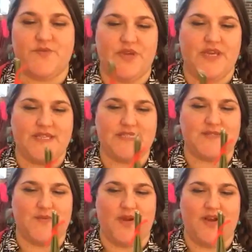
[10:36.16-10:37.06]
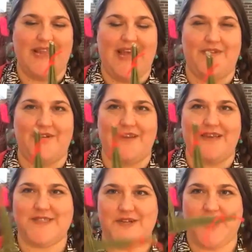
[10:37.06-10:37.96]
reeds were gathered
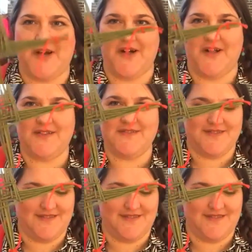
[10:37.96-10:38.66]
in Donegal.